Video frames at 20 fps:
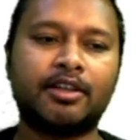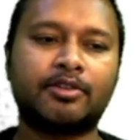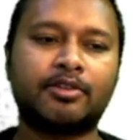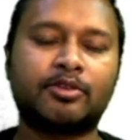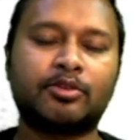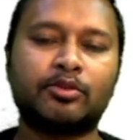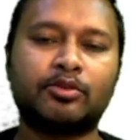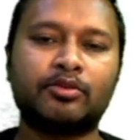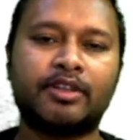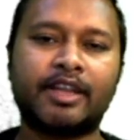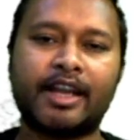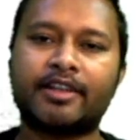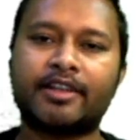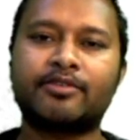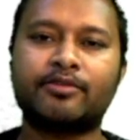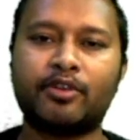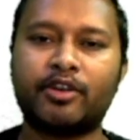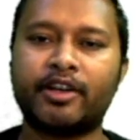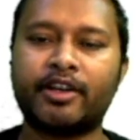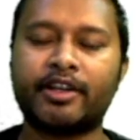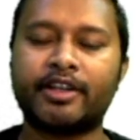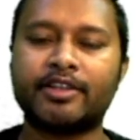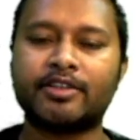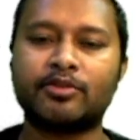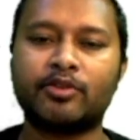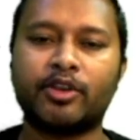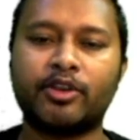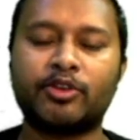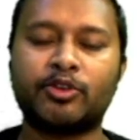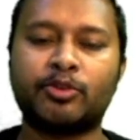So that's what it is
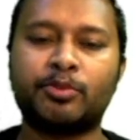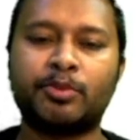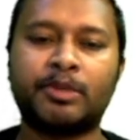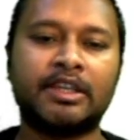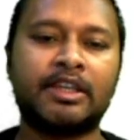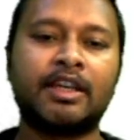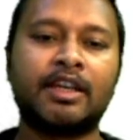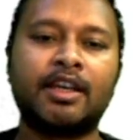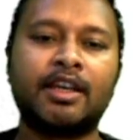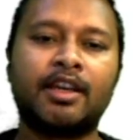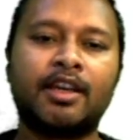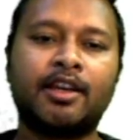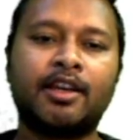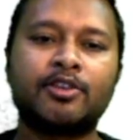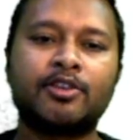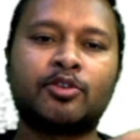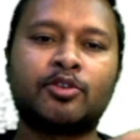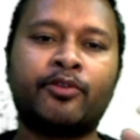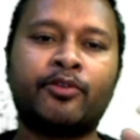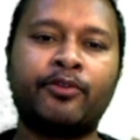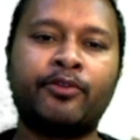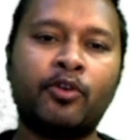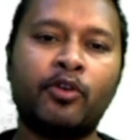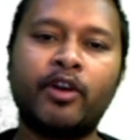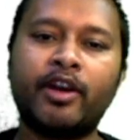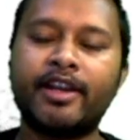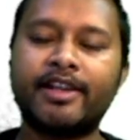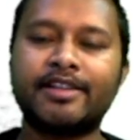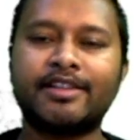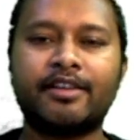going to be. So
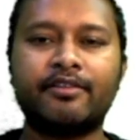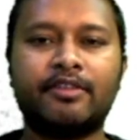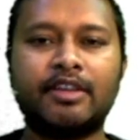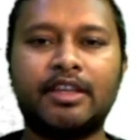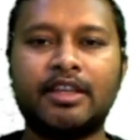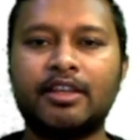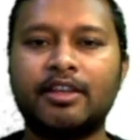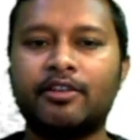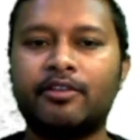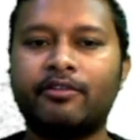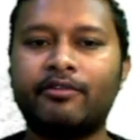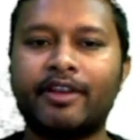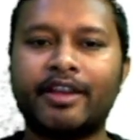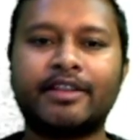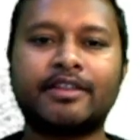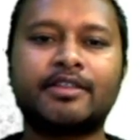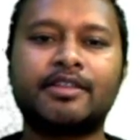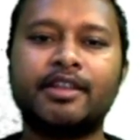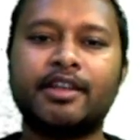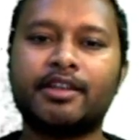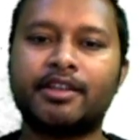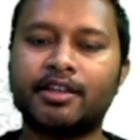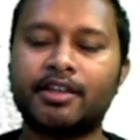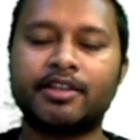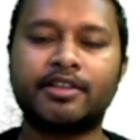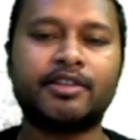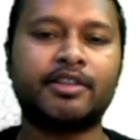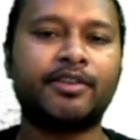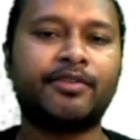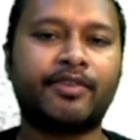4 days a week, Wednesday,
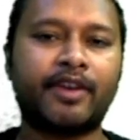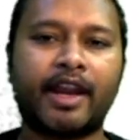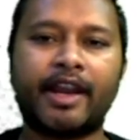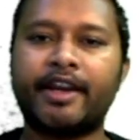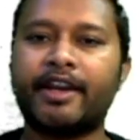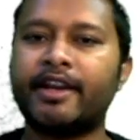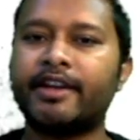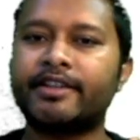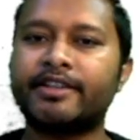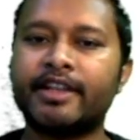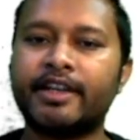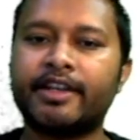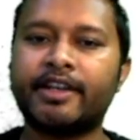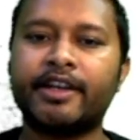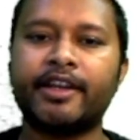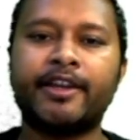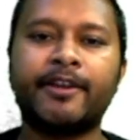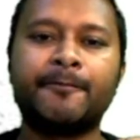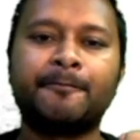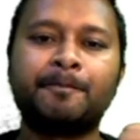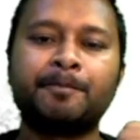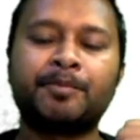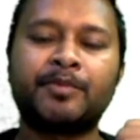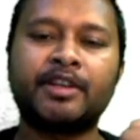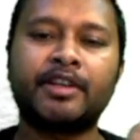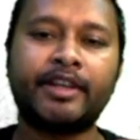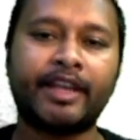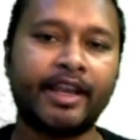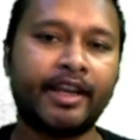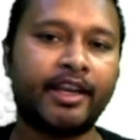Thursday, Friday and Saturday,
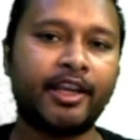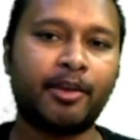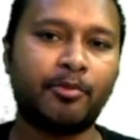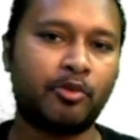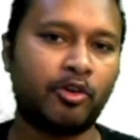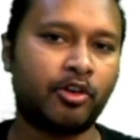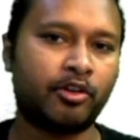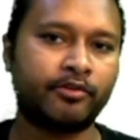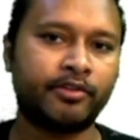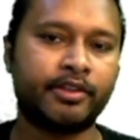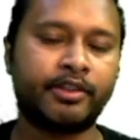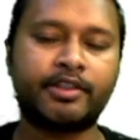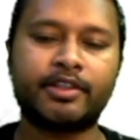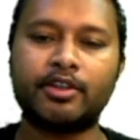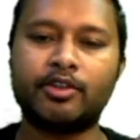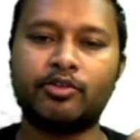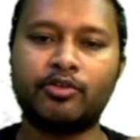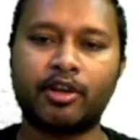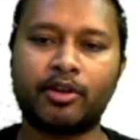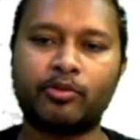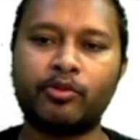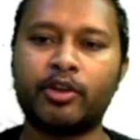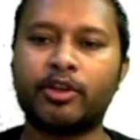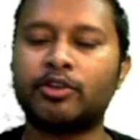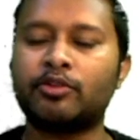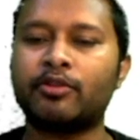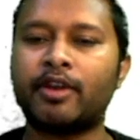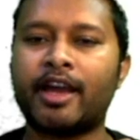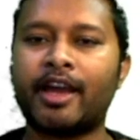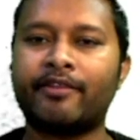10 a.m. onwards, you are going
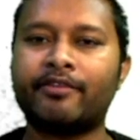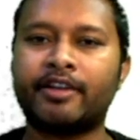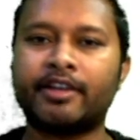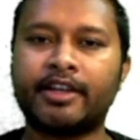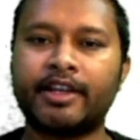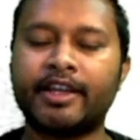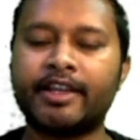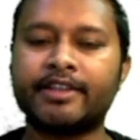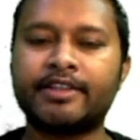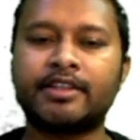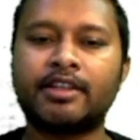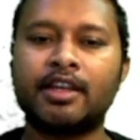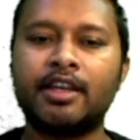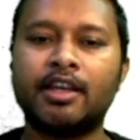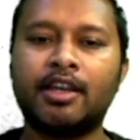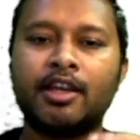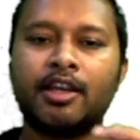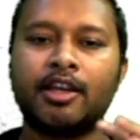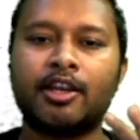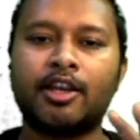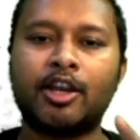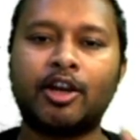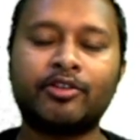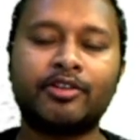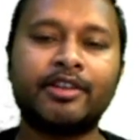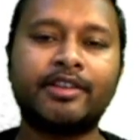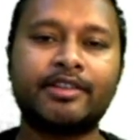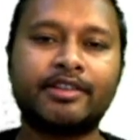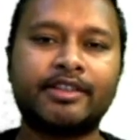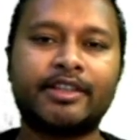to have a test. Now
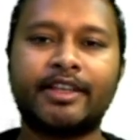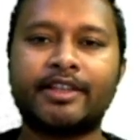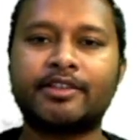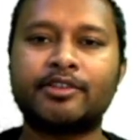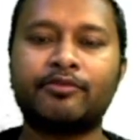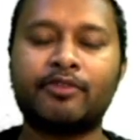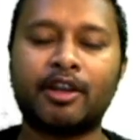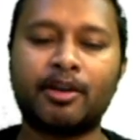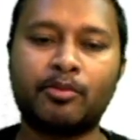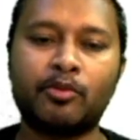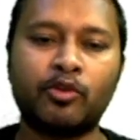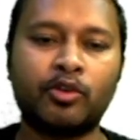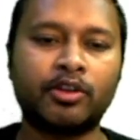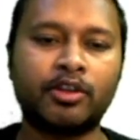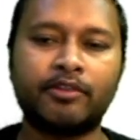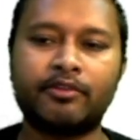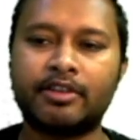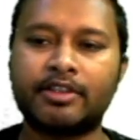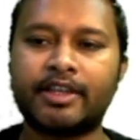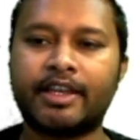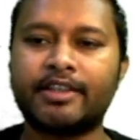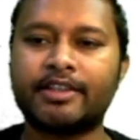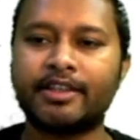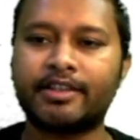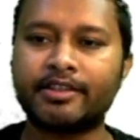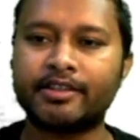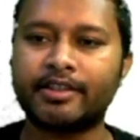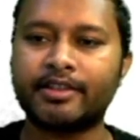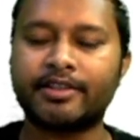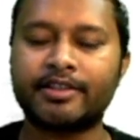this test, one more thing which I
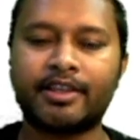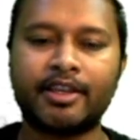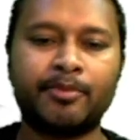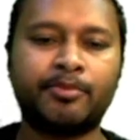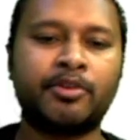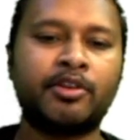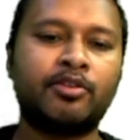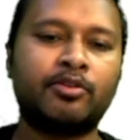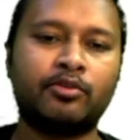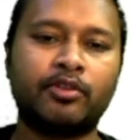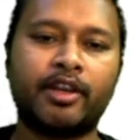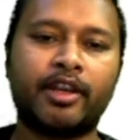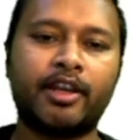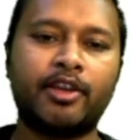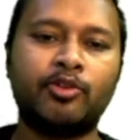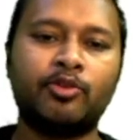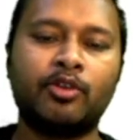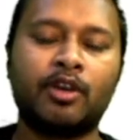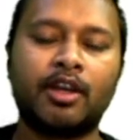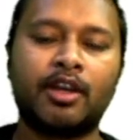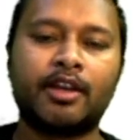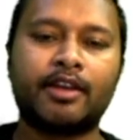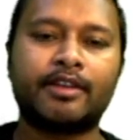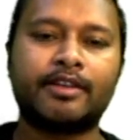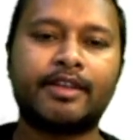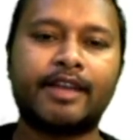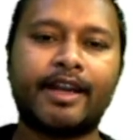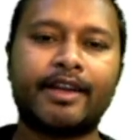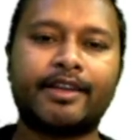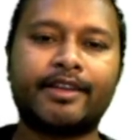just skipped to tell you,
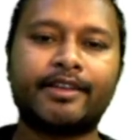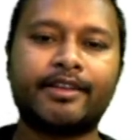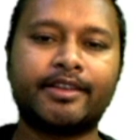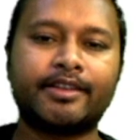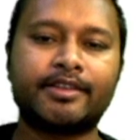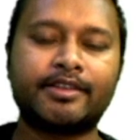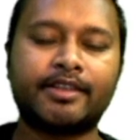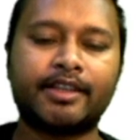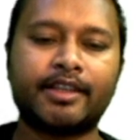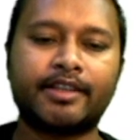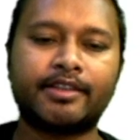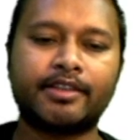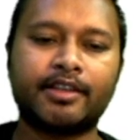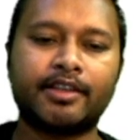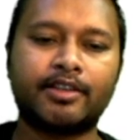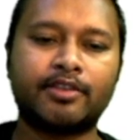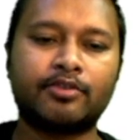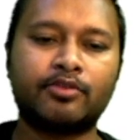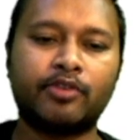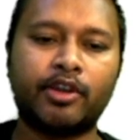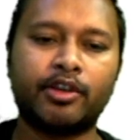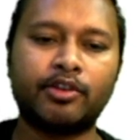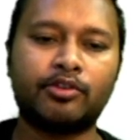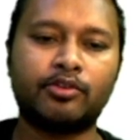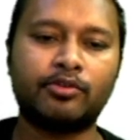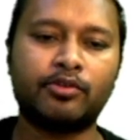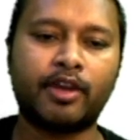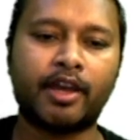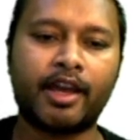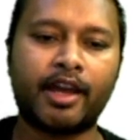that this test is going
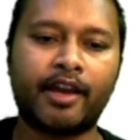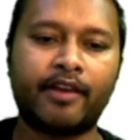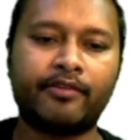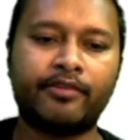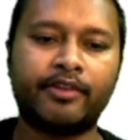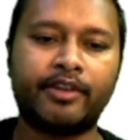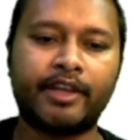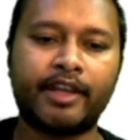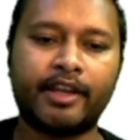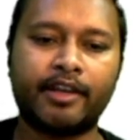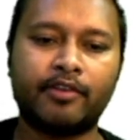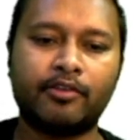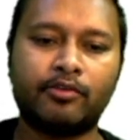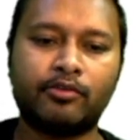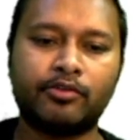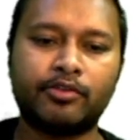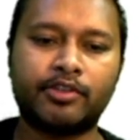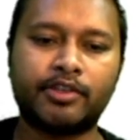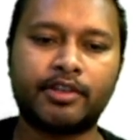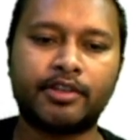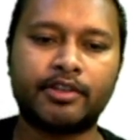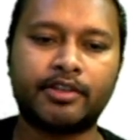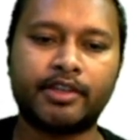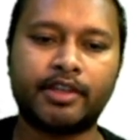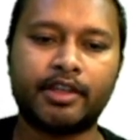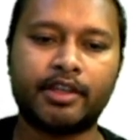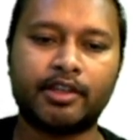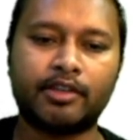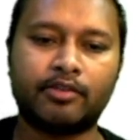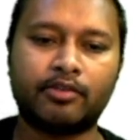to have 10 questions
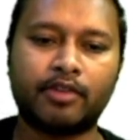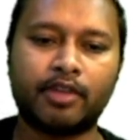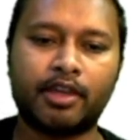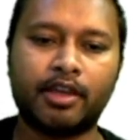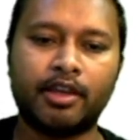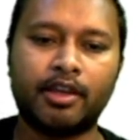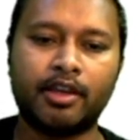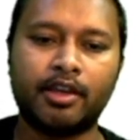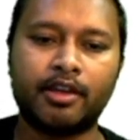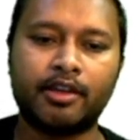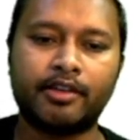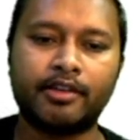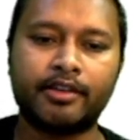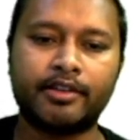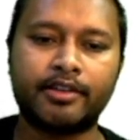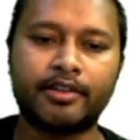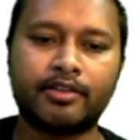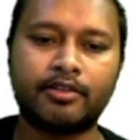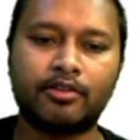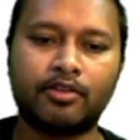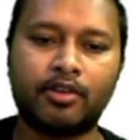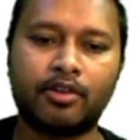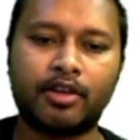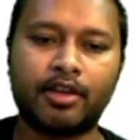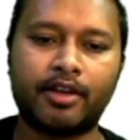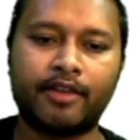daily. Okay, This is not a